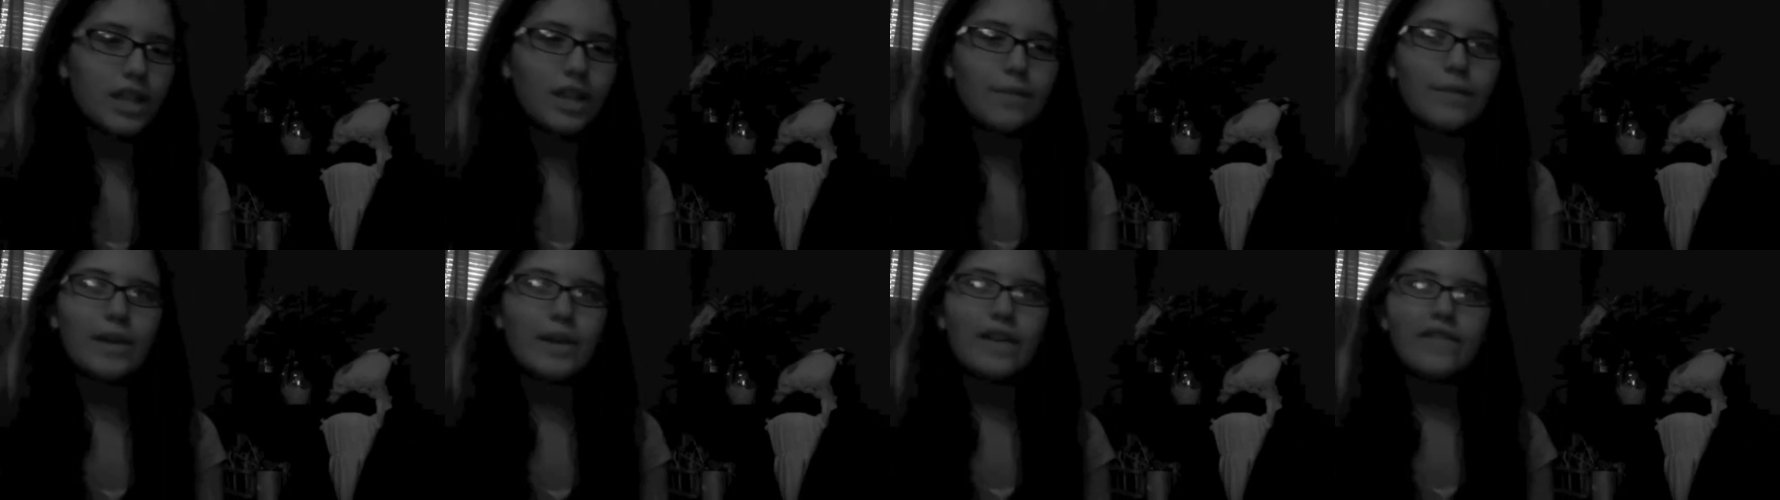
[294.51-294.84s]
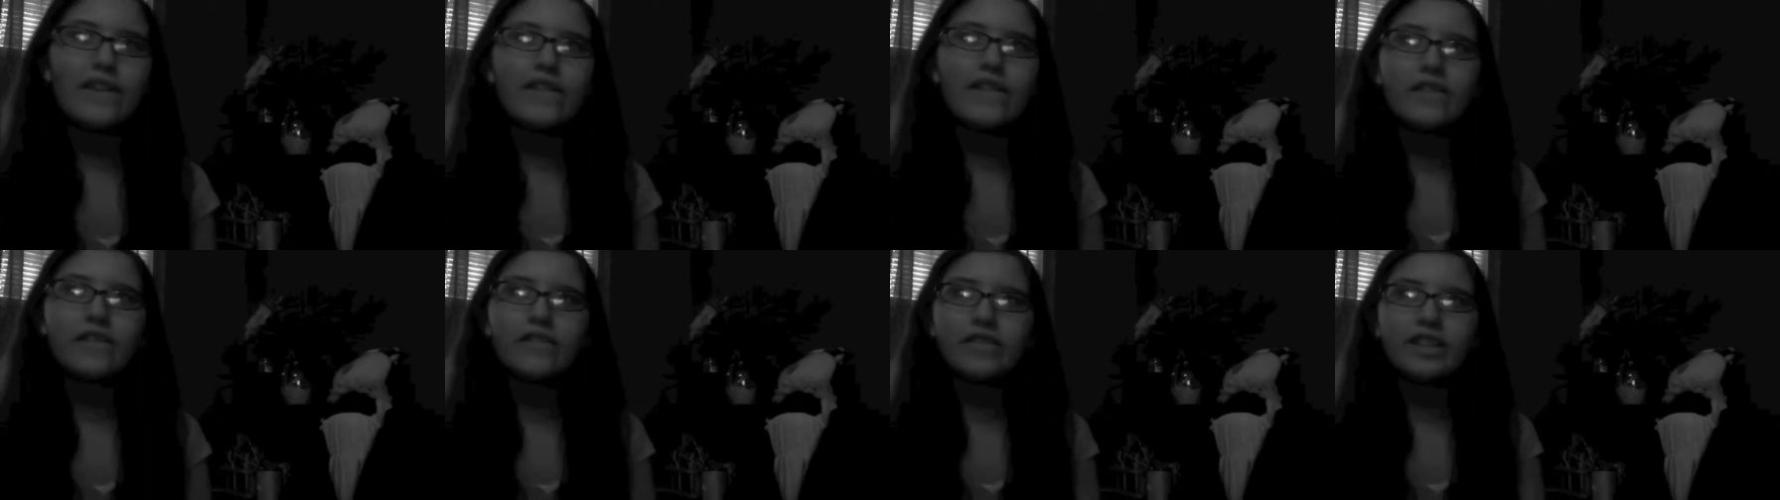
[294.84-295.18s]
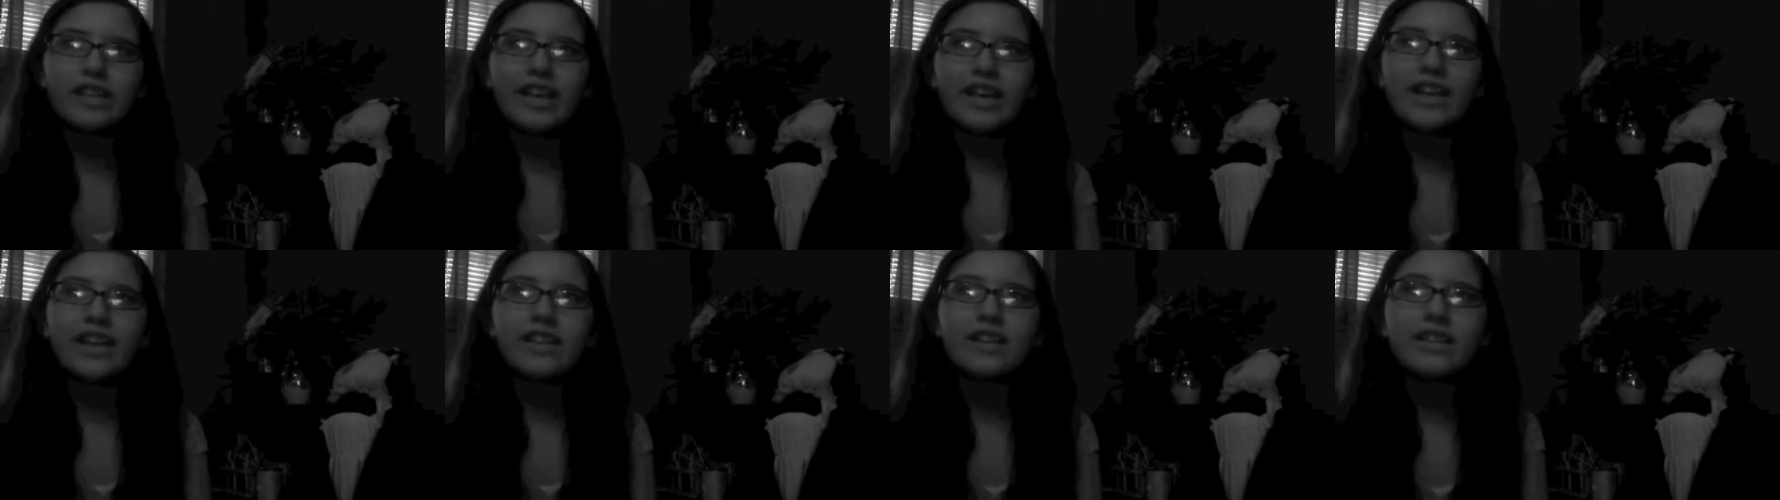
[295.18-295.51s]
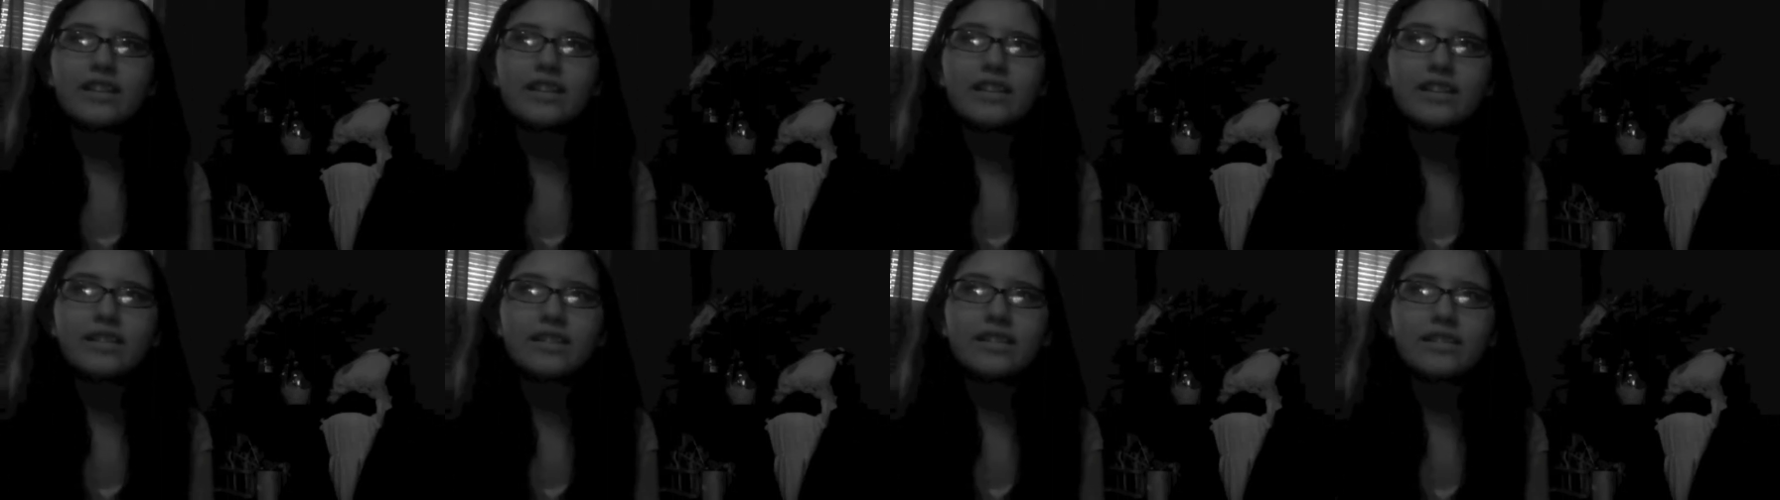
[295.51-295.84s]
My favorite vignette
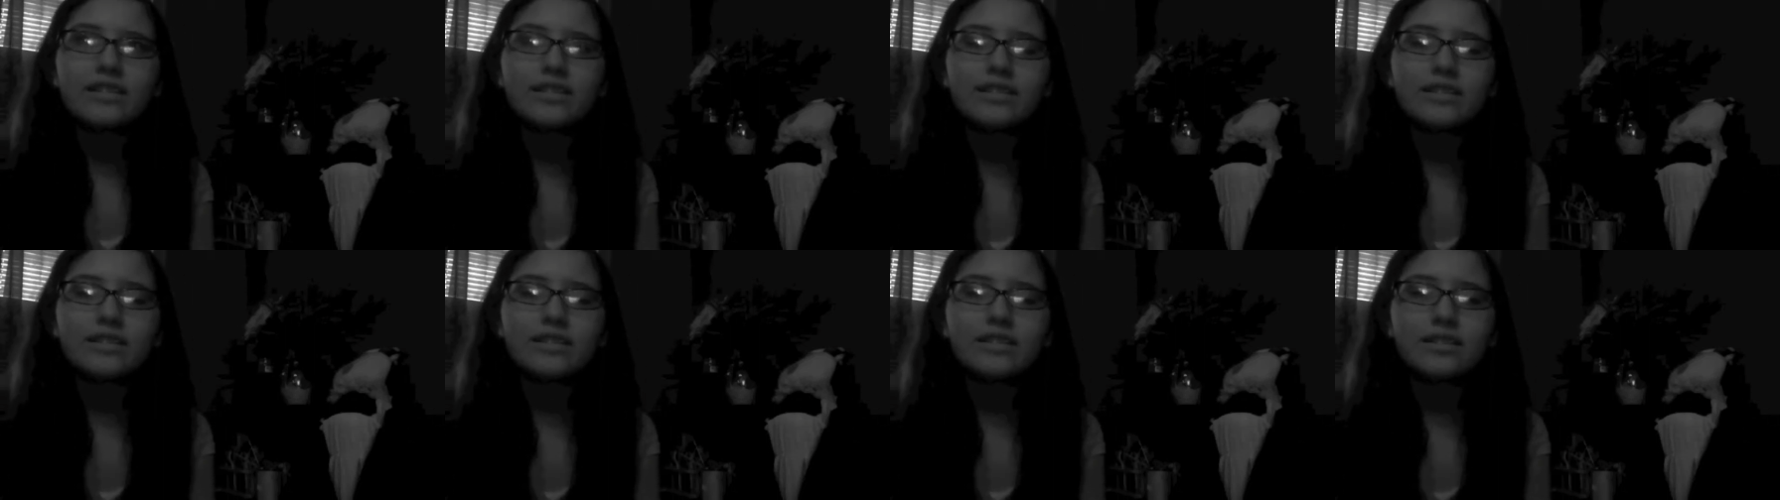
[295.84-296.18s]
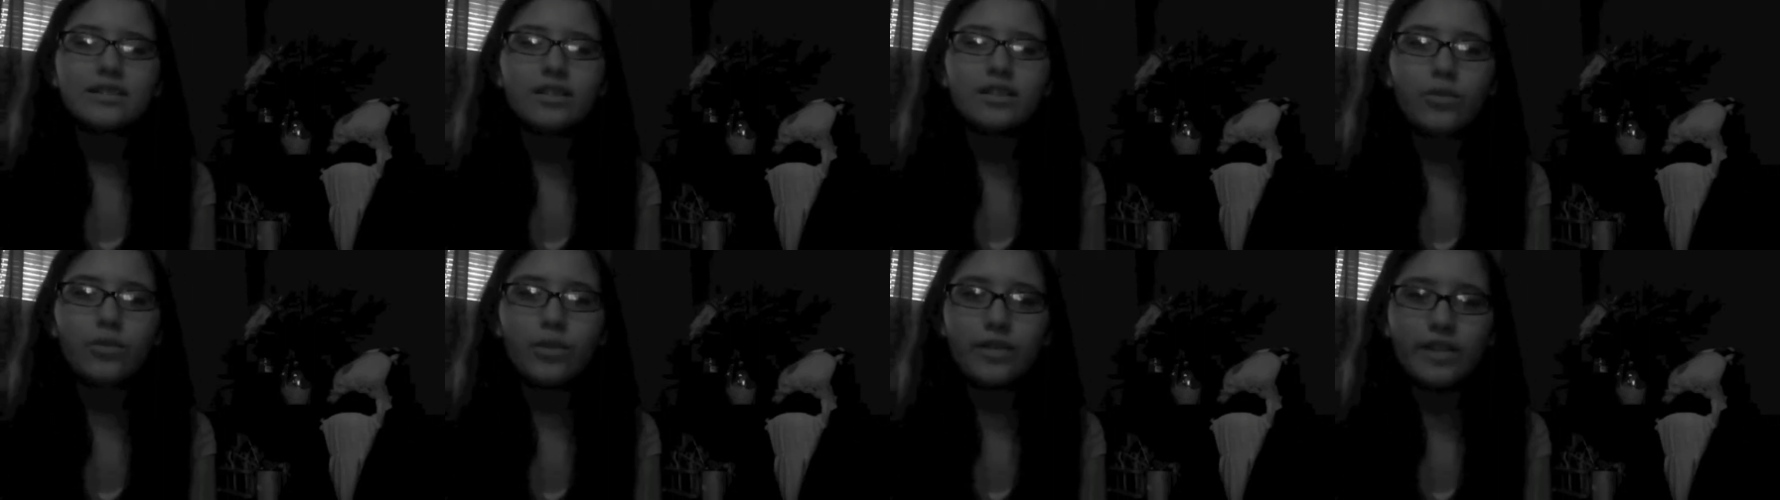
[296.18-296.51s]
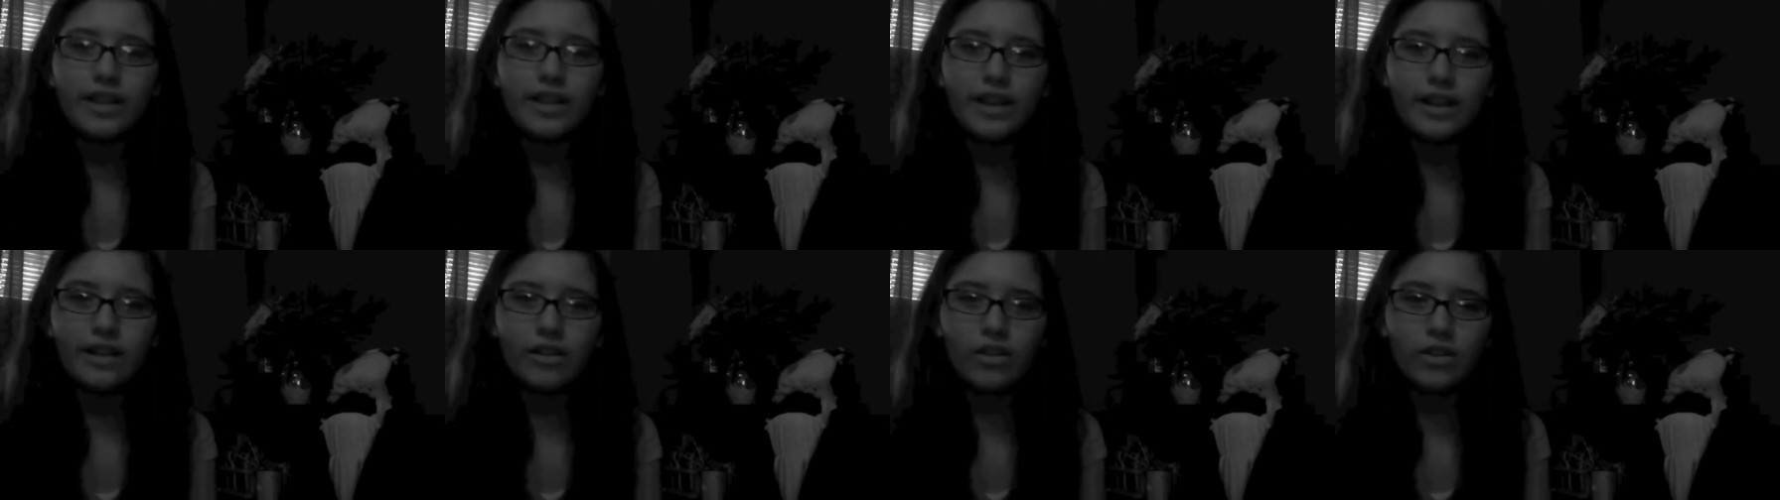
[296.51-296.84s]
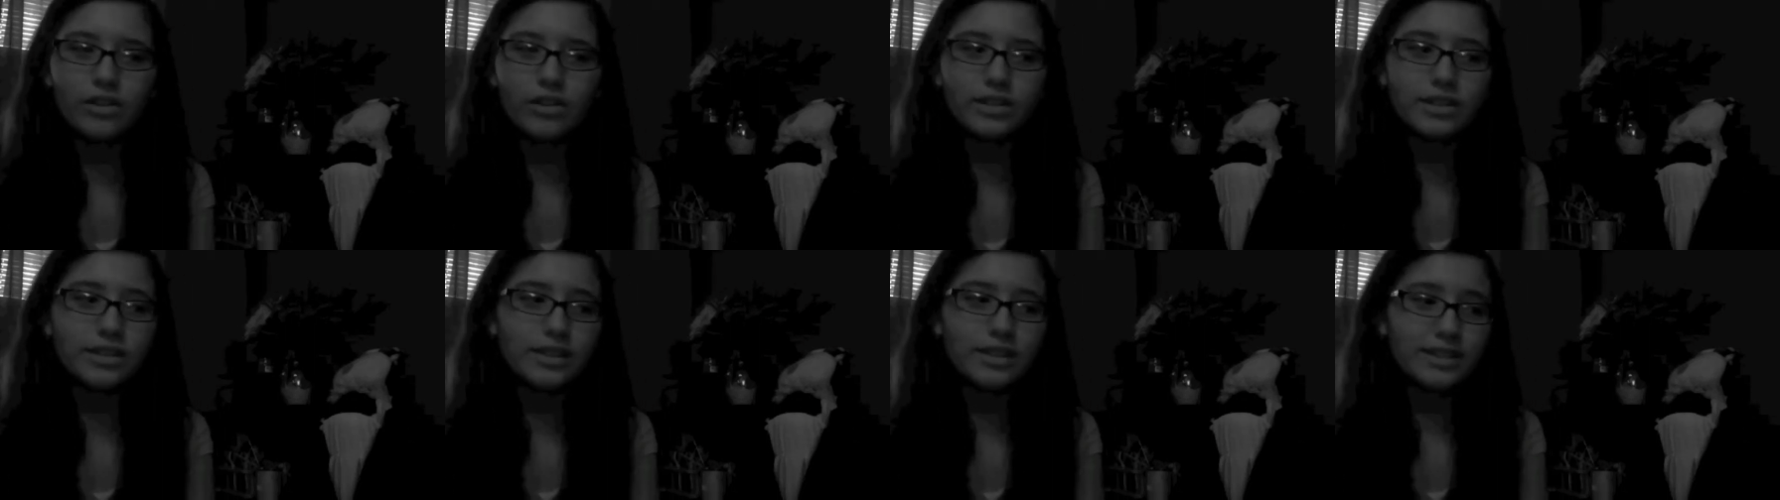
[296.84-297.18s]
is the one that I
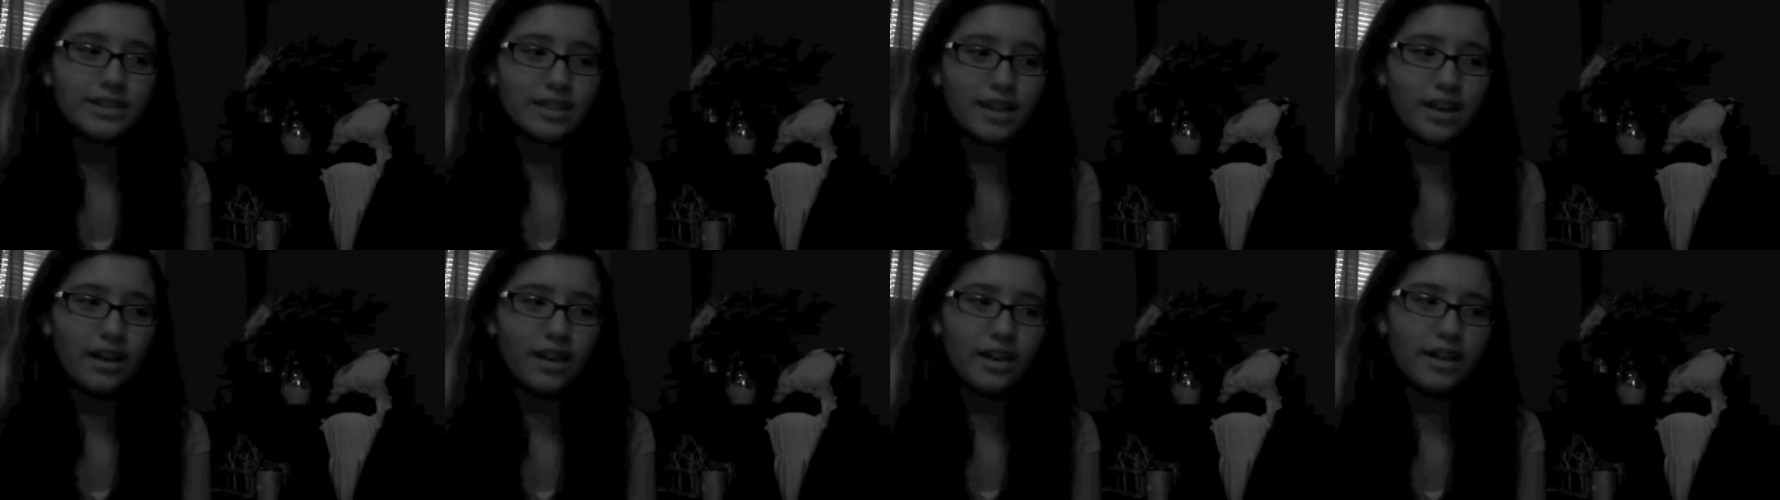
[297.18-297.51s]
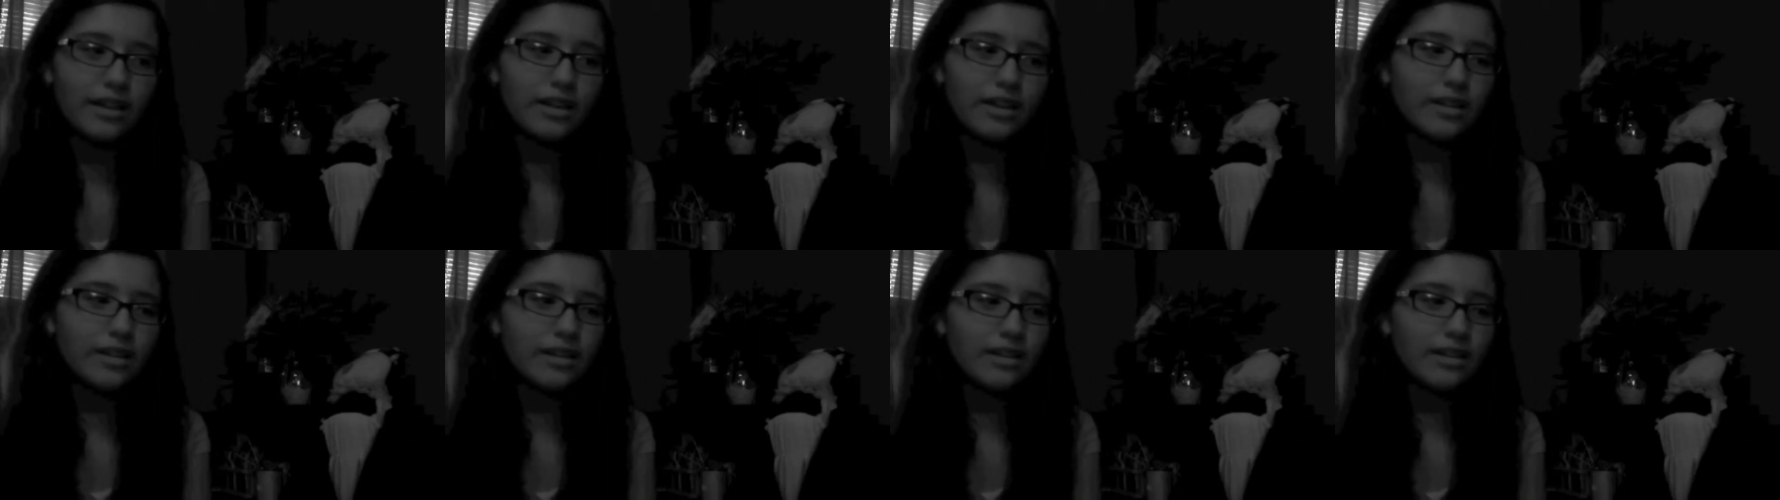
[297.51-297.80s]
call The Sky.